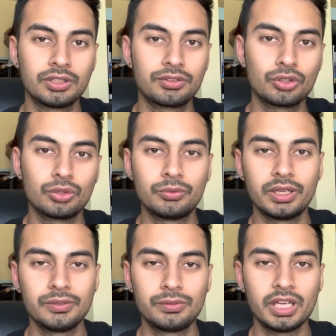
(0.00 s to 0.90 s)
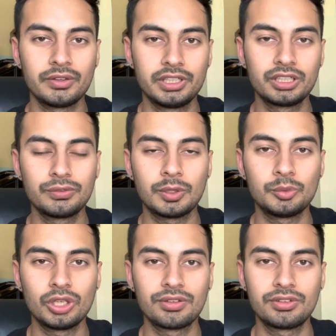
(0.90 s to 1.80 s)
So if you have a degree from
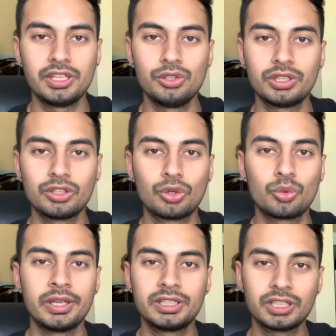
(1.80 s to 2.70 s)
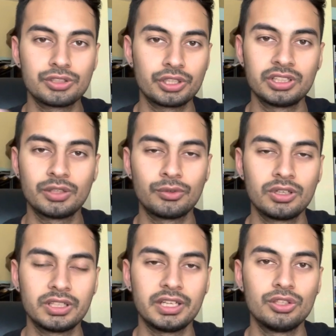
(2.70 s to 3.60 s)
USA, you can go to any country in the
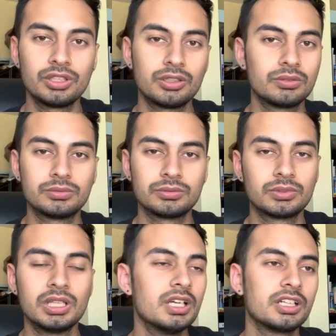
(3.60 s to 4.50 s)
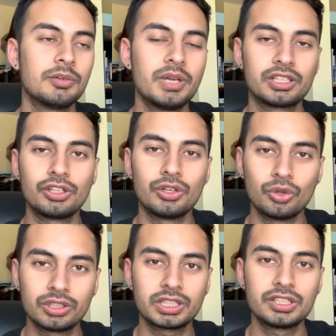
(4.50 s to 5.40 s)
world and you can come back to your
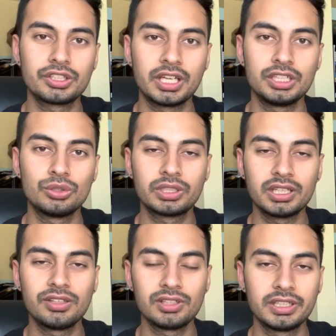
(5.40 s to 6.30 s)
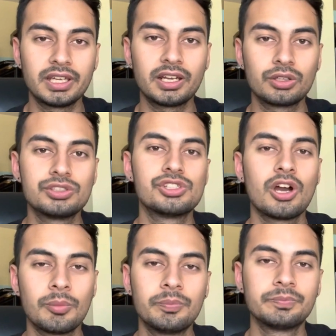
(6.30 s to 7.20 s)
own country and you can easily get a good job.